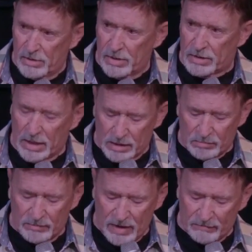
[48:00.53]
the kingdom
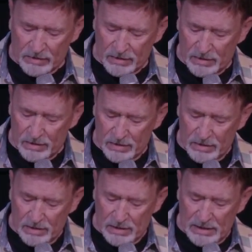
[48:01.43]
of heaven
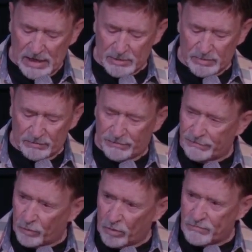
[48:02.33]
has been
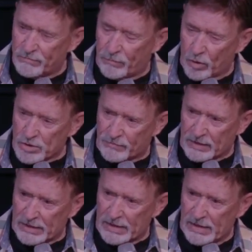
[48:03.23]

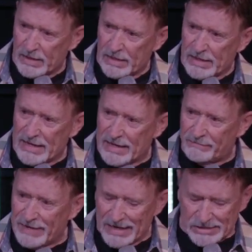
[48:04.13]
forcefully
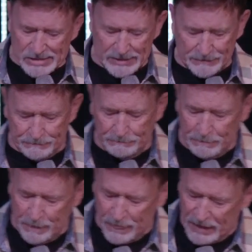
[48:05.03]
advancing,
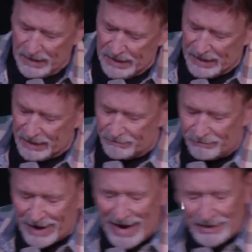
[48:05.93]
and
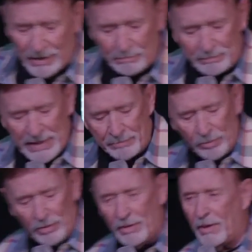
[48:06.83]
violent
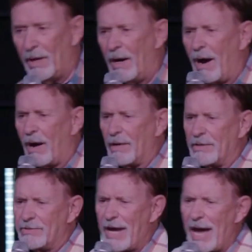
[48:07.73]
people are
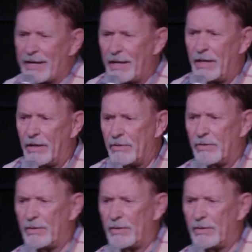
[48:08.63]
attacking it.